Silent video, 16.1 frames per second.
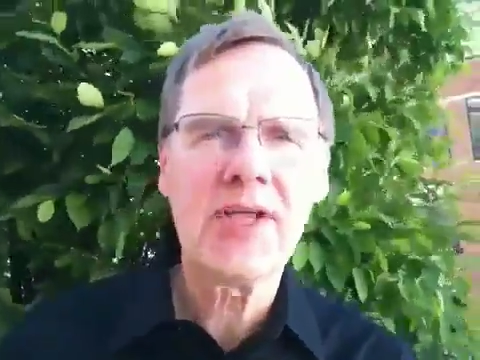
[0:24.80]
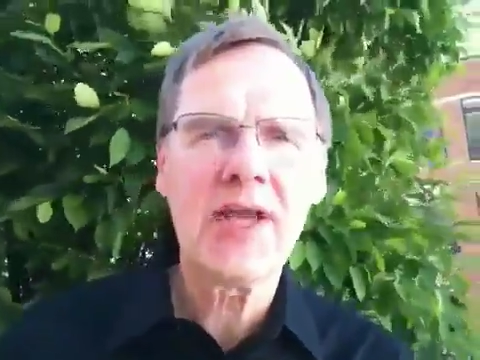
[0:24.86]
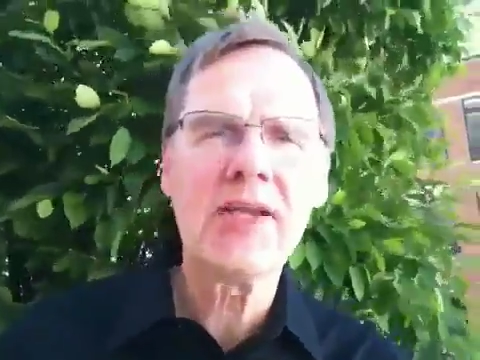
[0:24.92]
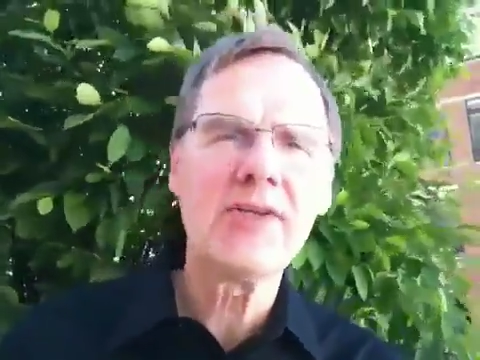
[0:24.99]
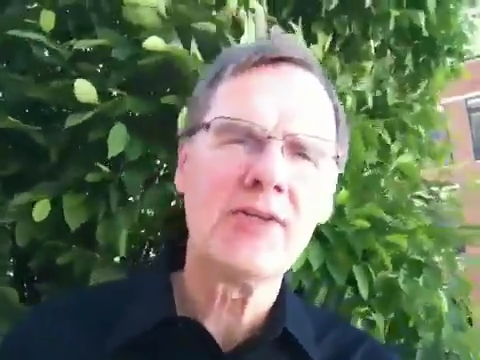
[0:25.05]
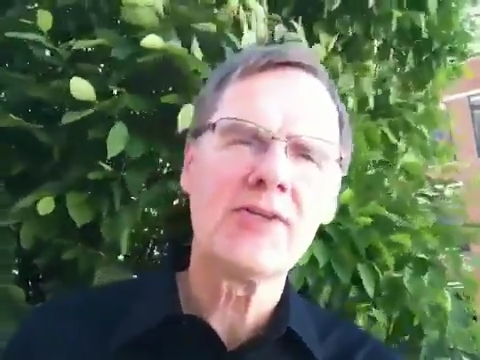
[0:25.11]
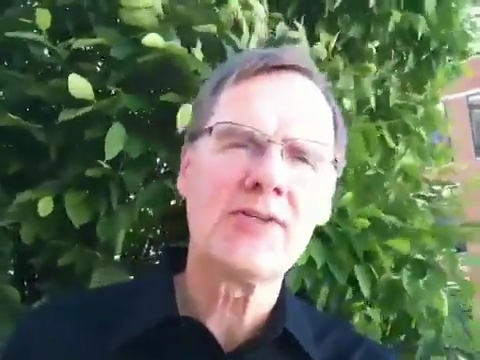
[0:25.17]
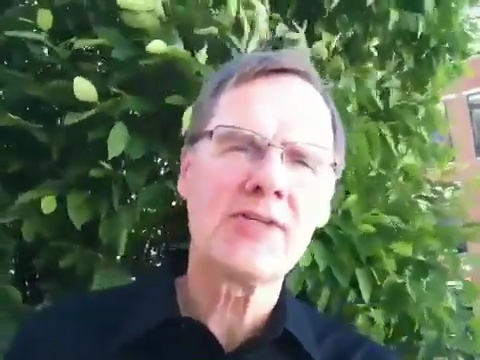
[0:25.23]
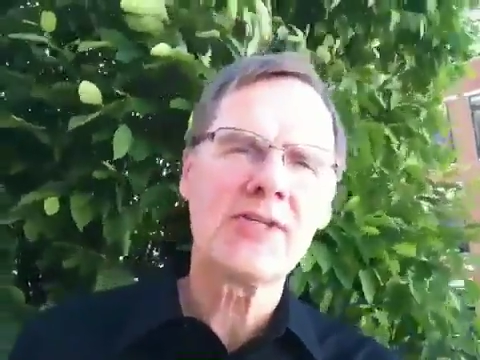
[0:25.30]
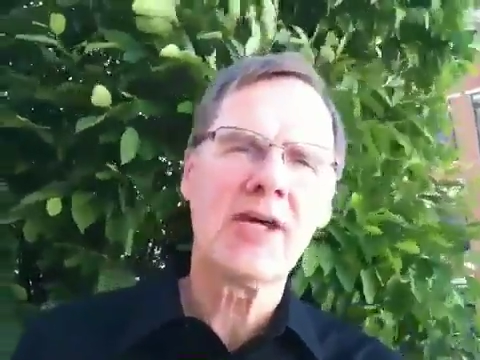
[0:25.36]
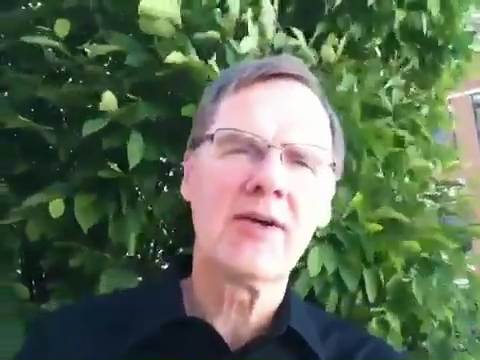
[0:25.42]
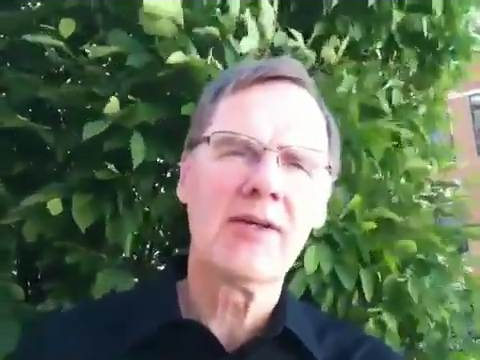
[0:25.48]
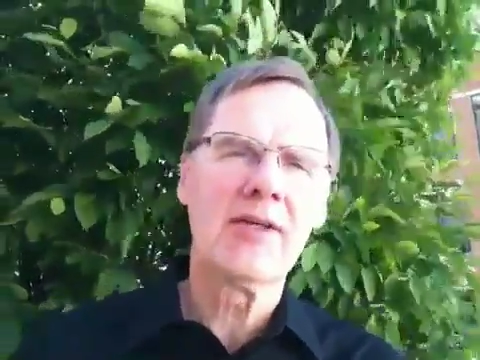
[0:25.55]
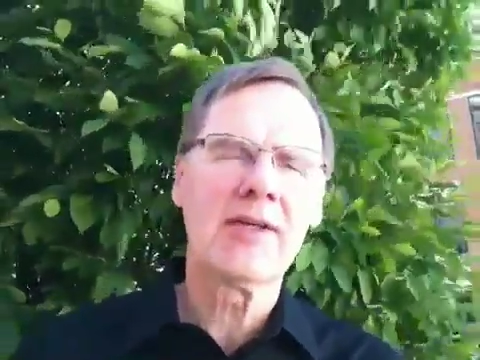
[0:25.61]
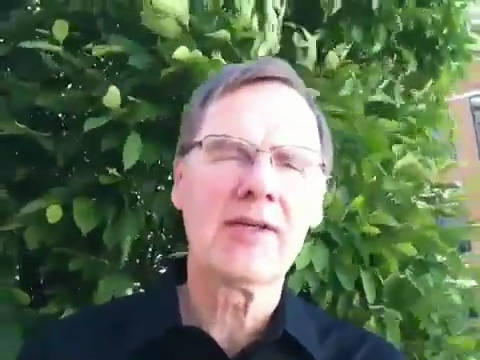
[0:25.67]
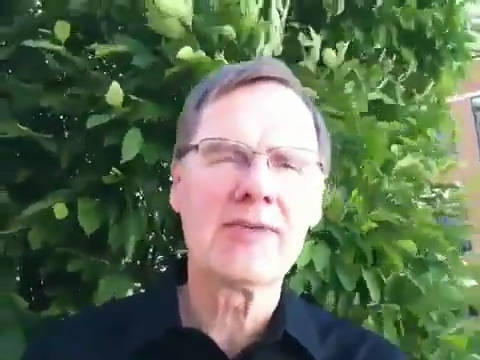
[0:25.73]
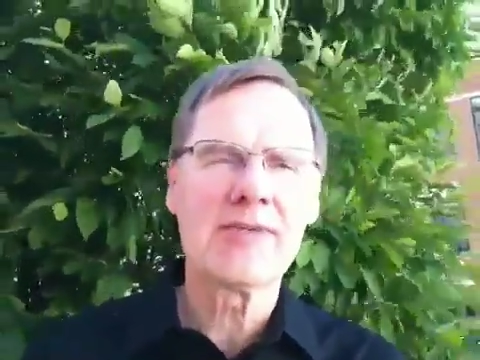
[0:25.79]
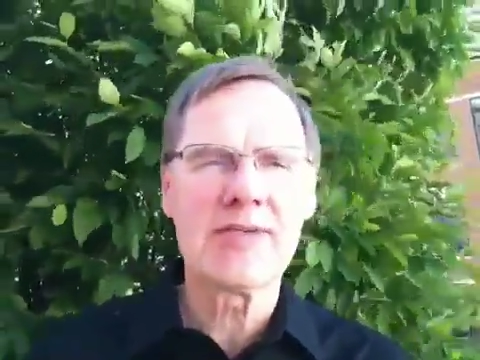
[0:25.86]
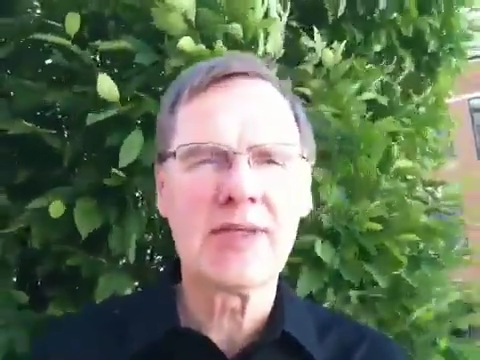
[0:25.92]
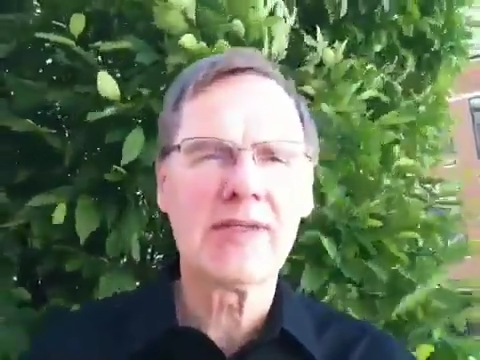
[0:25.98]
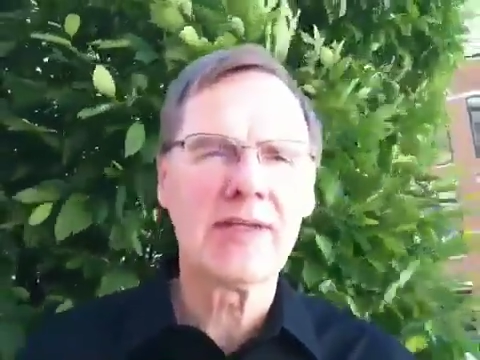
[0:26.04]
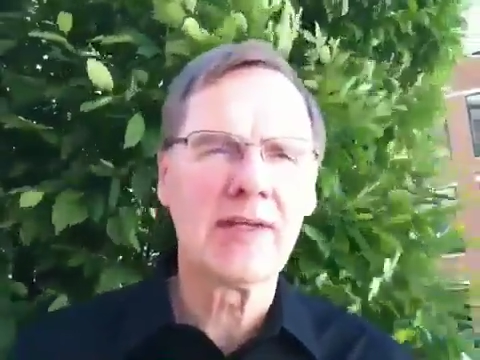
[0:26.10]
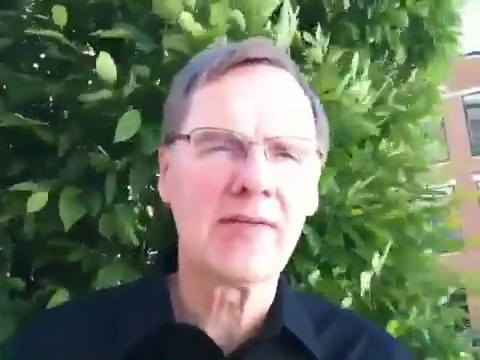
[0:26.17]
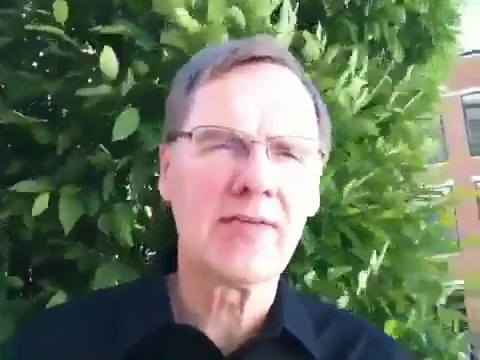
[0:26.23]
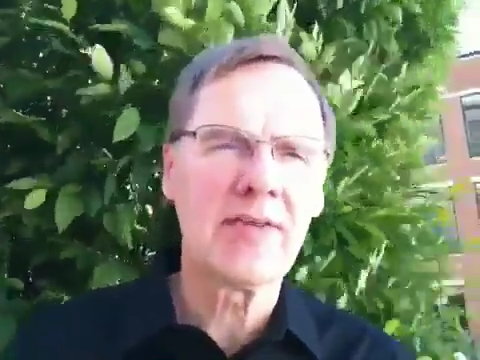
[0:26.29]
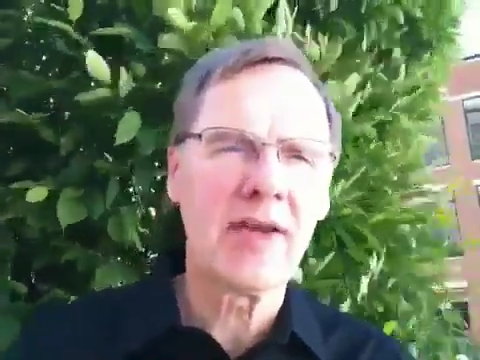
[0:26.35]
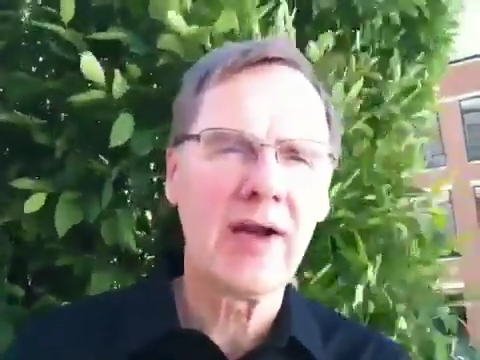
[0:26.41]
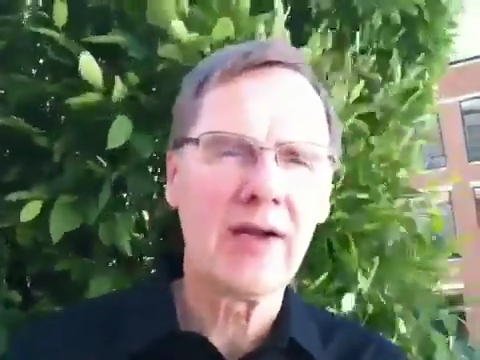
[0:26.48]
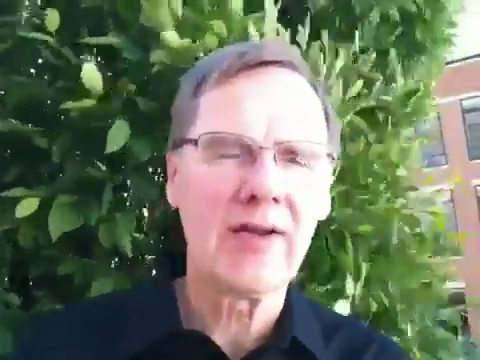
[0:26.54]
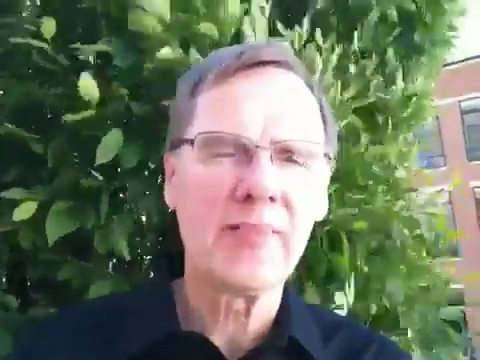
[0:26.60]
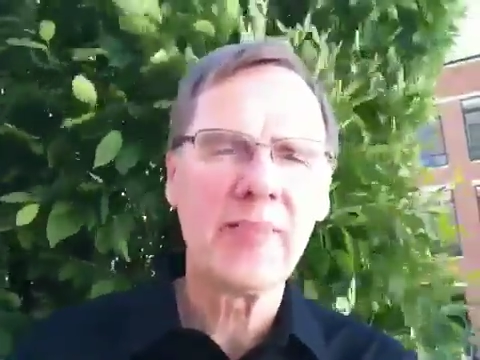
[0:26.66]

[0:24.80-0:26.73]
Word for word: 10 years out, you can see things that aren't